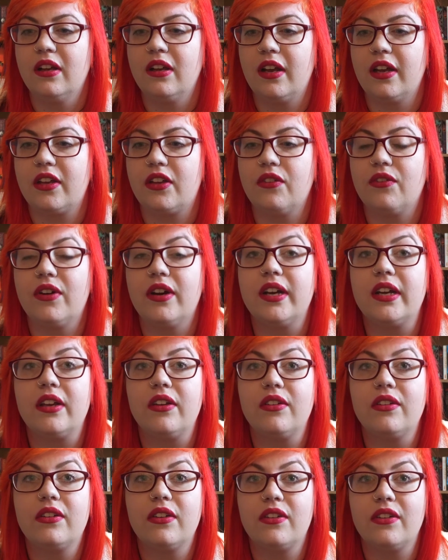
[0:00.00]
like you're very
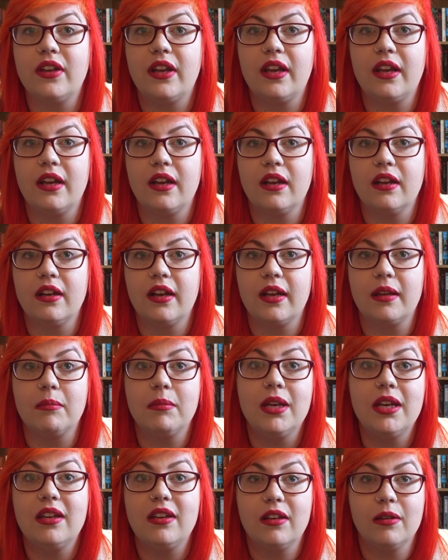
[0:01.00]
used to seeing like
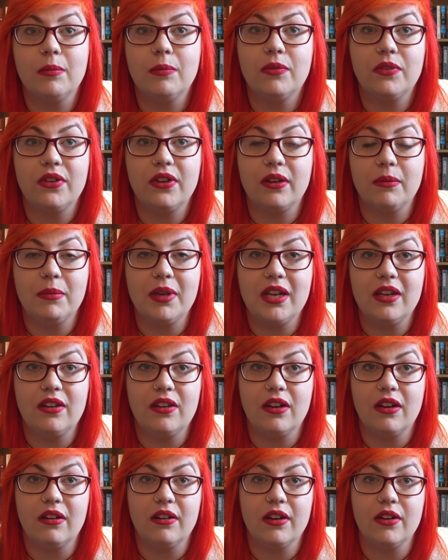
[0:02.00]
mediums in the
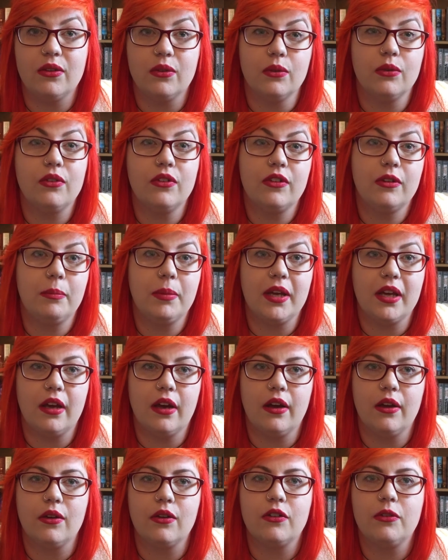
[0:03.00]
media and it's all just a big
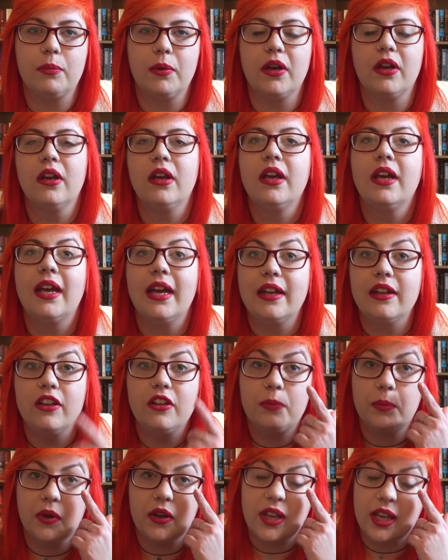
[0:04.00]
hoax, but in
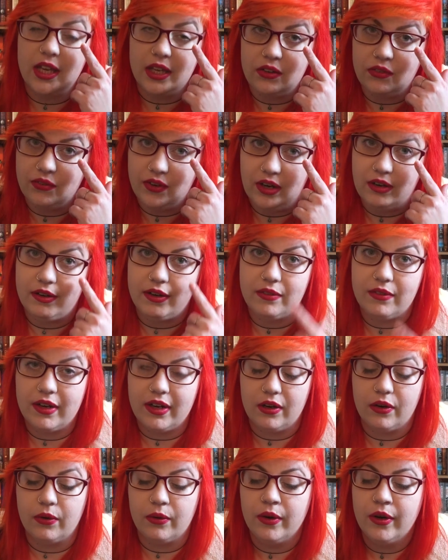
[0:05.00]
this book it is very
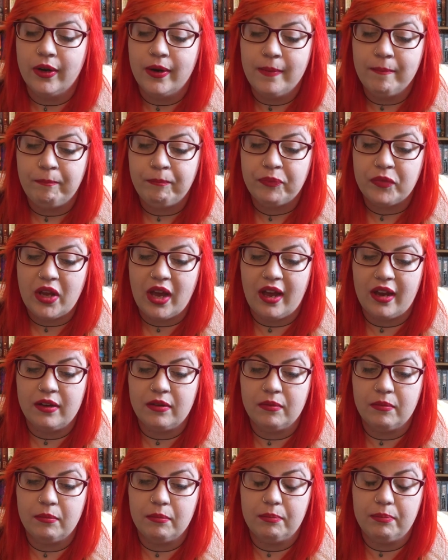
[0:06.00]
real.
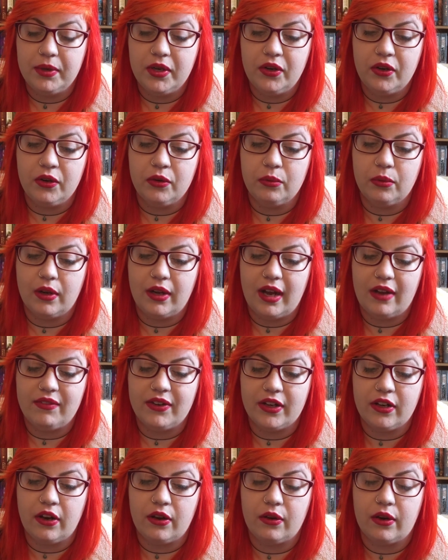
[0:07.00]
And Blue, while
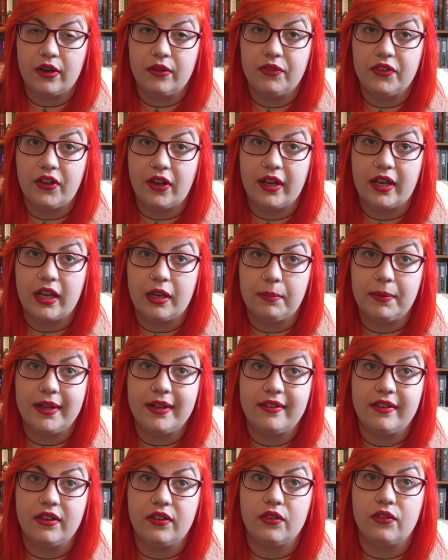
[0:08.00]
having no kind of psychic
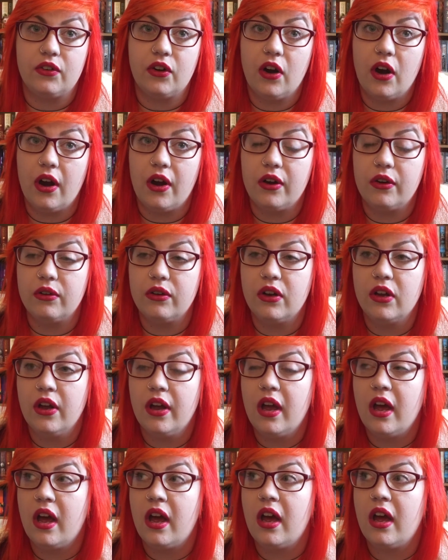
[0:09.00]
abilities of her
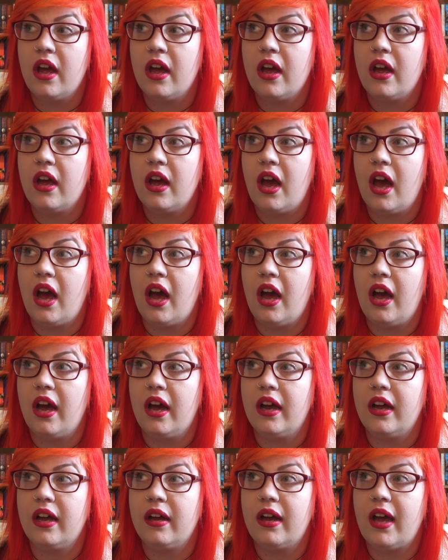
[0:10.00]

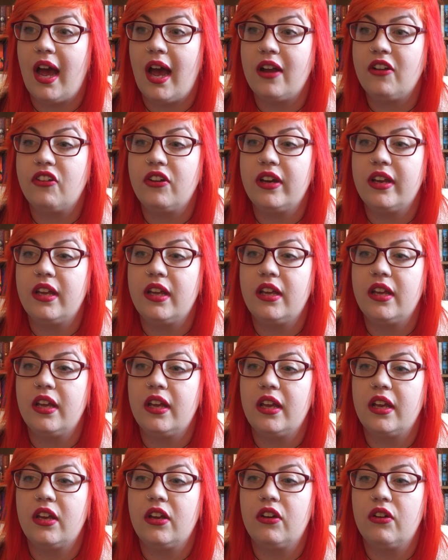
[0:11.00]
own, actually
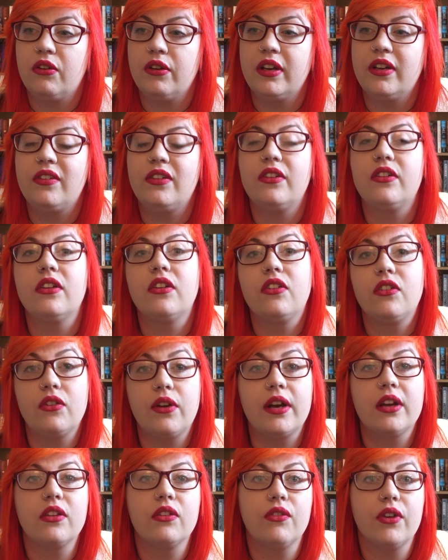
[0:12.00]
increases the
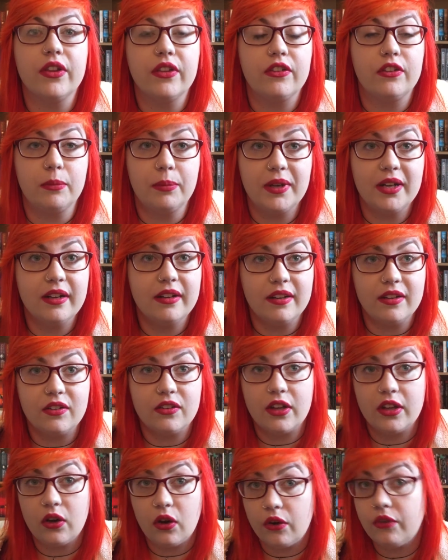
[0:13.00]
strength of others'
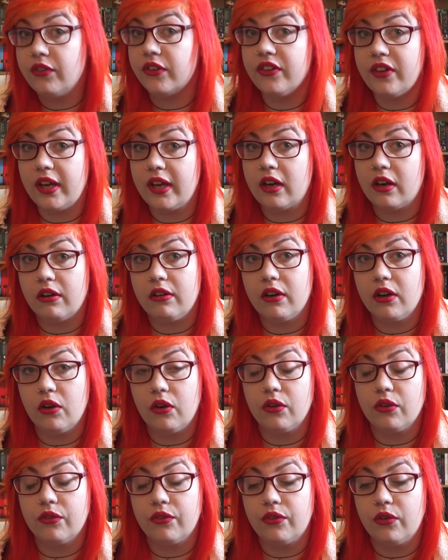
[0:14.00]
abilities. So they often take her
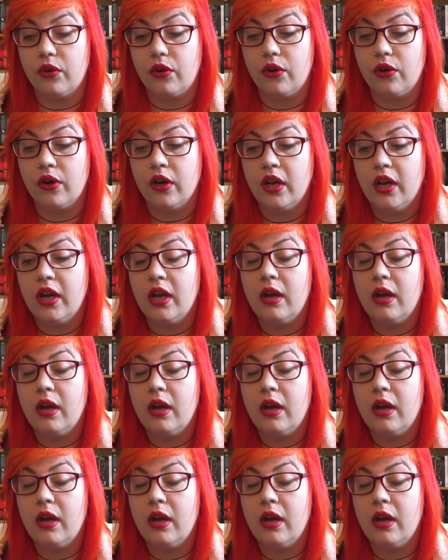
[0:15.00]
along for